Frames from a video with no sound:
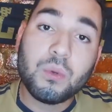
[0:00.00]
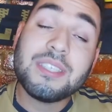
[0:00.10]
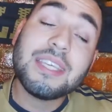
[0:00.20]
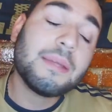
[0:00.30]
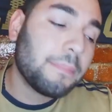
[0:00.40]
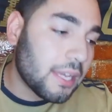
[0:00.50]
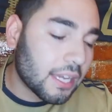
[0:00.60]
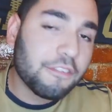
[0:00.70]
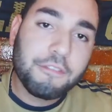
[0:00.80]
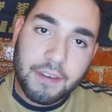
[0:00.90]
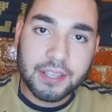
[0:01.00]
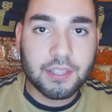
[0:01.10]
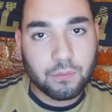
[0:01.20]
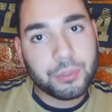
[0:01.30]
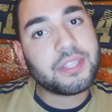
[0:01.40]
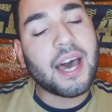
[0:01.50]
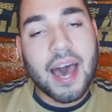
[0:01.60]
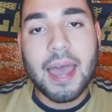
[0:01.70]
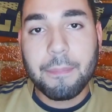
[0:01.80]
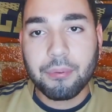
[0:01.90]
We've seen it being effective with the
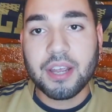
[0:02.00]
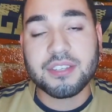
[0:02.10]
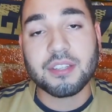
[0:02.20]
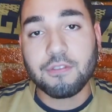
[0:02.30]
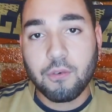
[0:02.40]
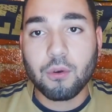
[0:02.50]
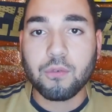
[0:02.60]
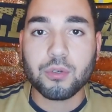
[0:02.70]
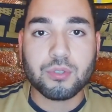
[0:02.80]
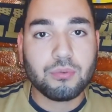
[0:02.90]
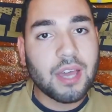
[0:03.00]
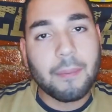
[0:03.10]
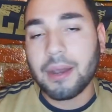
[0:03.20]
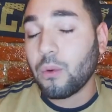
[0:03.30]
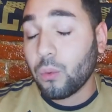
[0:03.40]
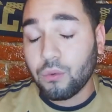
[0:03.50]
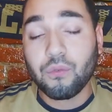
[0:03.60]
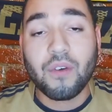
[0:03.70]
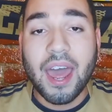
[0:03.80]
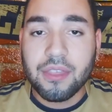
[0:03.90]
high press in the 4-4-2 diamond. I would
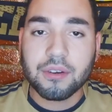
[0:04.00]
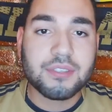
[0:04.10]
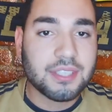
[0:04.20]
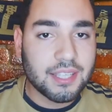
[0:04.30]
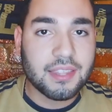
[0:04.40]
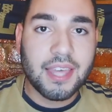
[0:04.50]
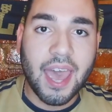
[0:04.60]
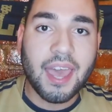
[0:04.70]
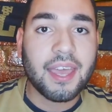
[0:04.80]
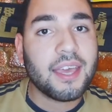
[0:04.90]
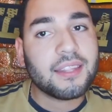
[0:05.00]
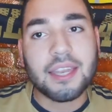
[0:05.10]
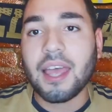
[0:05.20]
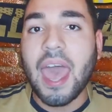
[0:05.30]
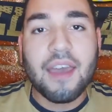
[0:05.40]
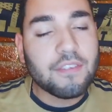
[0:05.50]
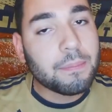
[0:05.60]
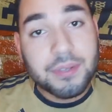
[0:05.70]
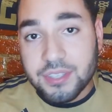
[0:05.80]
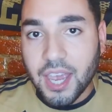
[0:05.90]
rather have seen that than heavy
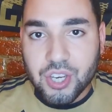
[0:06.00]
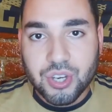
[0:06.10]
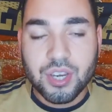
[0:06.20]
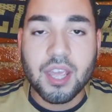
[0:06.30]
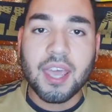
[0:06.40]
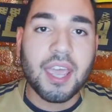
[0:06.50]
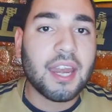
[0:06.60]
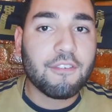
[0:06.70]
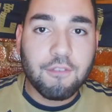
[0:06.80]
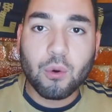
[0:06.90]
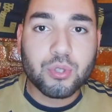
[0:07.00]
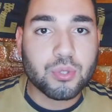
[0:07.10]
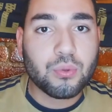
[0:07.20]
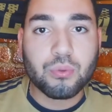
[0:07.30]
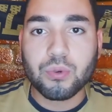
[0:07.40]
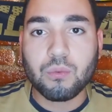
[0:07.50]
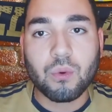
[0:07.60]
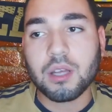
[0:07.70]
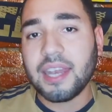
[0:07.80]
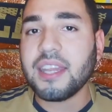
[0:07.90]
possession in a
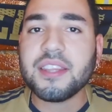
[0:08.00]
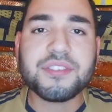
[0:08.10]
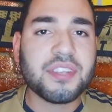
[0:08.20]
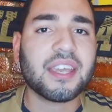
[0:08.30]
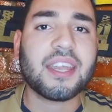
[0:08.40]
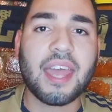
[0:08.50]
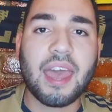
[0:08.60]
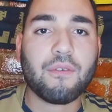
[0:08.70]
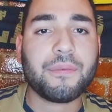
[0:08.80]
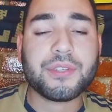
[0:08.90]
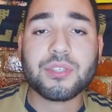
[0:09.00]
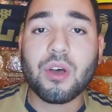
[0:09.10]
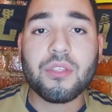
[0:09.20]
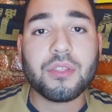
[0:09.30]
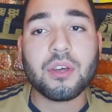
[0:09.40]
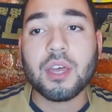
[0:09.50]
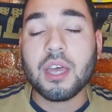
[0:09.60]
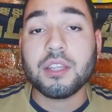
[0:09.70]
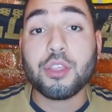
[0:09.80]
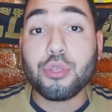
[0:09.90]
4-2-3-1. And then in the second half, we saw
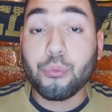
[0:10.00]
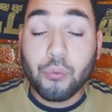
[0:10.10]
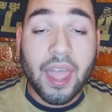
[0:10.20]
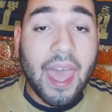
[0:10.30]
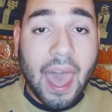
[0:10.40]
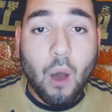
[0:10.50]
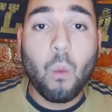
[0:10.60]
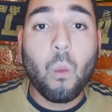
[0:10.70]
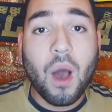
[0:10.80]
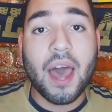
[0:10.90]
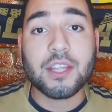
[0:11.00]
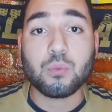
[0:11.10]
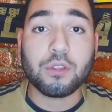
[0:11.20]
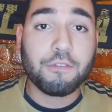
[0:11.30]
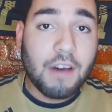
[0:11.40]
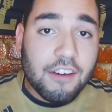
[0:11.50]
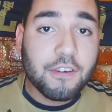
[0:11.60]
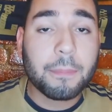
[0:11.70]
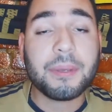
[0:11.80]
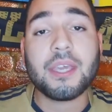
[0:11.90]
the threat out wides with
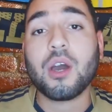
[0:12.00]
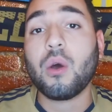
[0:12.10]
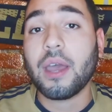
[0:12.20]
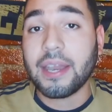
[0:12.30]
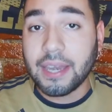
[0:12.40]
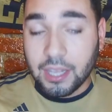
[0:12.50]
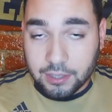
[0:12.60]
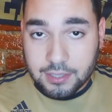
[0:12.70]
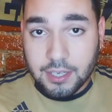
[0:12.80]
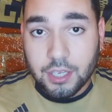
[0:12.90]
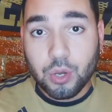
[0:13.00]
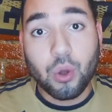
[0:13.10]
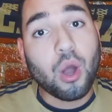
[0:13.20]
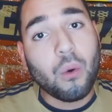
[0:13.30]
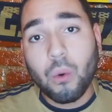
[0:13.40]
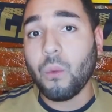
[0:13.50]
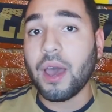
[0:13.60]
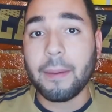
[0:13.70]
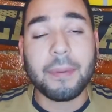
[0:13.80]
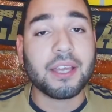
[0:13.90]
Fafa Pico and Insigne go
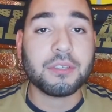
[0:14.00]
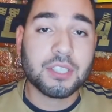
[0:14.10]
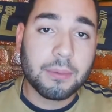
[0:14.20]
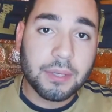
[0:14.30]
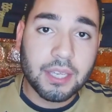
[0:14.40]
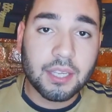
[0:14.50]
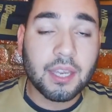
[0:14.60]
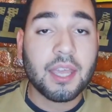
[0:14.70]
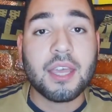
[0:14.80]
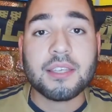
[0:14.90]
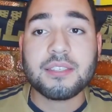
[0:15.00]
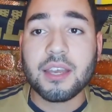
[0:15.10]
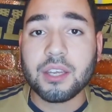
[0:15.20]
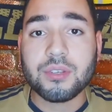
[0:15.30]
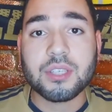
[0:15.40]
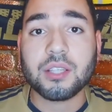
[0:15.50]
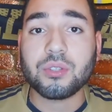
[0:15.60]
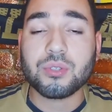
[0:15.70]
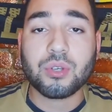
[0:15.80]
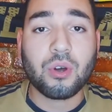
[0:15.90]
away by subbing in Sergio
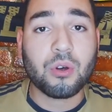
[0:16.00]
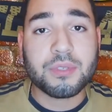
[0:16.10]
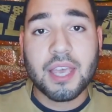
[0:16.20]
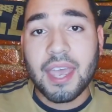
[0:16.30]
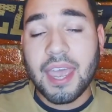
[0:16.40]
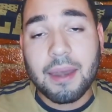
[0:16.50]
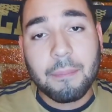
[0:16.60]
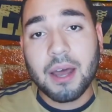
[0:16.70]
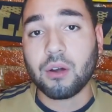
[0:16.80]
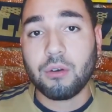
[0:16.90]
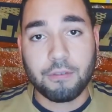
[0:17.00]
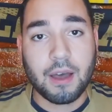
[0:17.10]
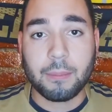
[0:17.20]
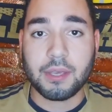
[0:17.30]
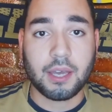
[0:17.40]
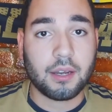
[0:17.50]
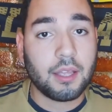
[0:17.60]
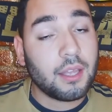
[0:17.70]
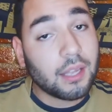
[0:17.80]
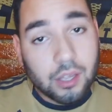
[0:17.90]
Santos Gomes and Marco Fabian.
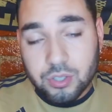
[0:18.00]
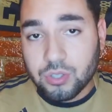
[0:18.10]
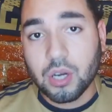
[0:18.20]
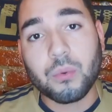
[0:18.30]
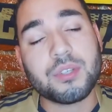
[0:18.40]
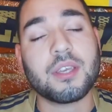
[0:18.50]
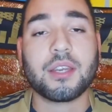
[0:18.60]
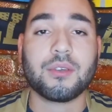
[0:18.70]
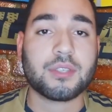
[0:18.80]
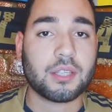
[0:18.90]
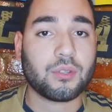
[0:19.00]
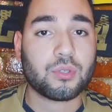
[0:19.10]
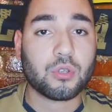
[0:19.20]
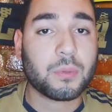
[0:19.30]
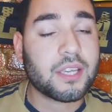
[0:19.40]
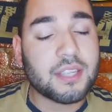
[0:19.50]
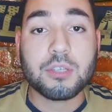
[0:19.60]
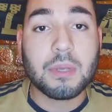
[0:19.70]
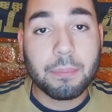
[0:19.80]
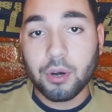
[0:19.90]
I'll start with Sergio Santos Gomes
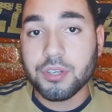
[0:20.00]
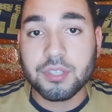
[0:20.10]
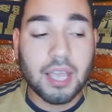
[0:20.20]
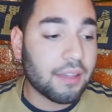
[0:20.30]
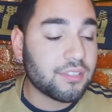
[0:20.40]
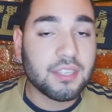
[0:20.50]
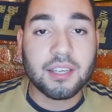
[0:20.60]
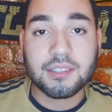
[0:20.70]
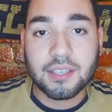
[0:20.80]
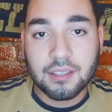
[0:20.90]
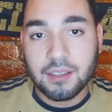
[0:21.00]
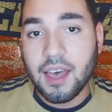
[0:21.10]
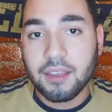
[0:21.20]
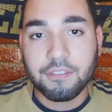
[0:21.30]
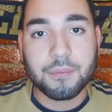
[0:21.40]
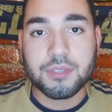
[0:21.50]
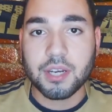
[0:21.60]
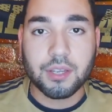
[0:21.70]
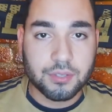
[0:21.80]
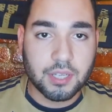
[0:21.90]
because me personally, I've seen a decline from
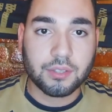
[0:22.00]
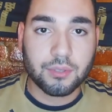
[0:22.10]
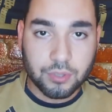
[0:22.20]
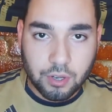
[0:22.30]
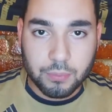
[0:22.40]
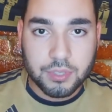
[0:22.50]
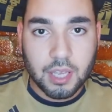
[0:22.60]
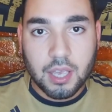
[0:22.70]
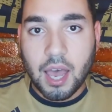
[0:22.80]
Sergio Santos Gomes.